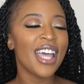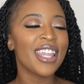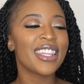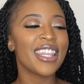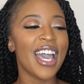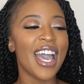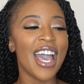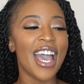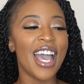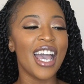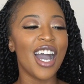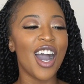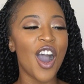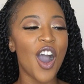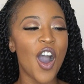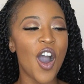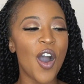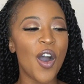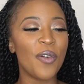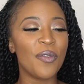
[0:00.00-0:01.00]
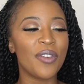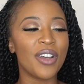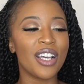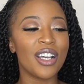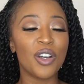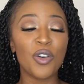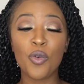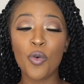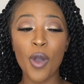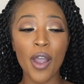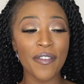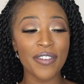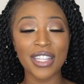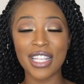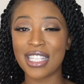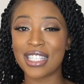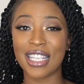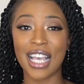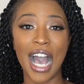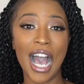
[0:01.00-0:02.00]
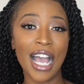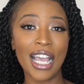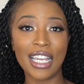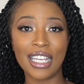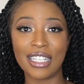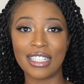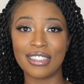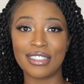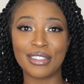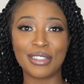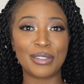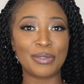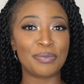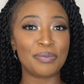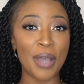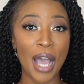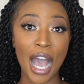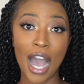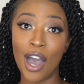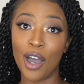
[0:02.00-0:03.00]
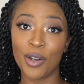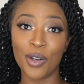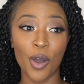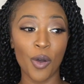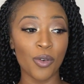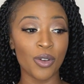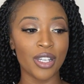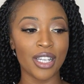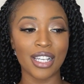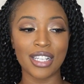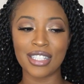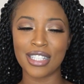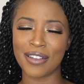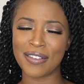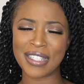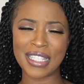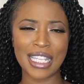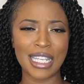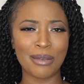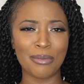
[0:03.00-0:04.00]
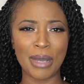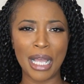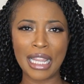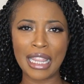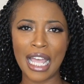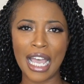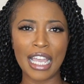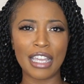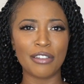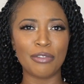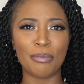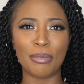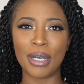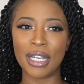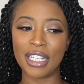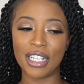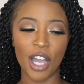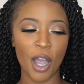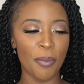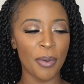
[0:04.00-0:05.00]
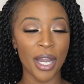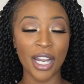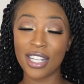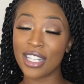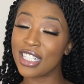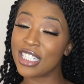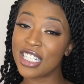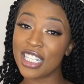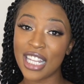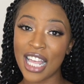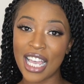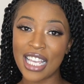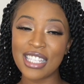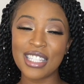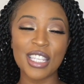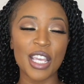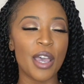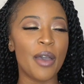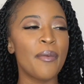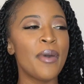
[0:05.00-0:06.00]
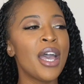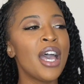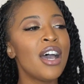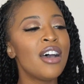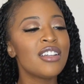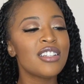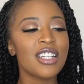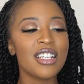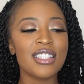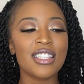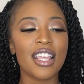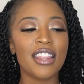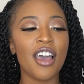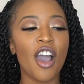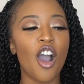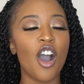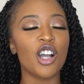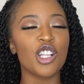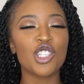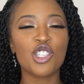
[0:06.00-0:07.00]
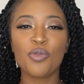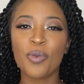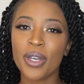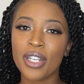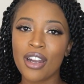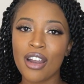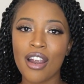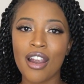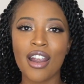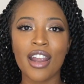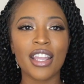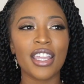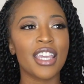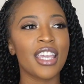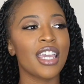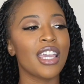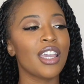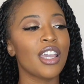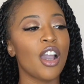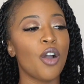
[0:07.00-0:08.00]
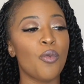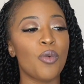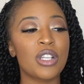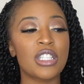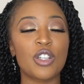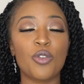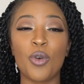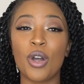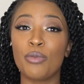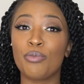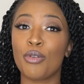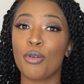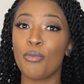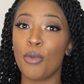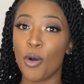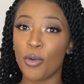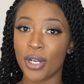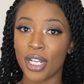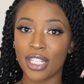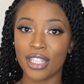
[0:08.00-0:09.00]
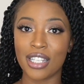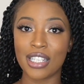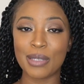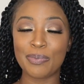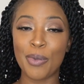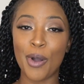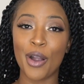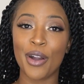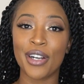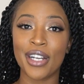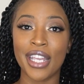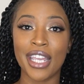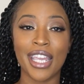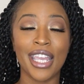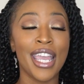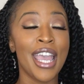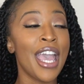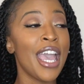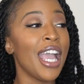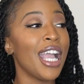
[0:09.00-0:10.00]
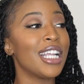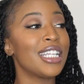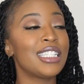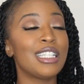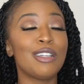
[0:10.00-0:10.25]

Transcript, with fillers: that whoever this guy is, I don't know who he is, never seen in my life, but apparently she likes him. She said that on Twitter, he was the one promoting this party, and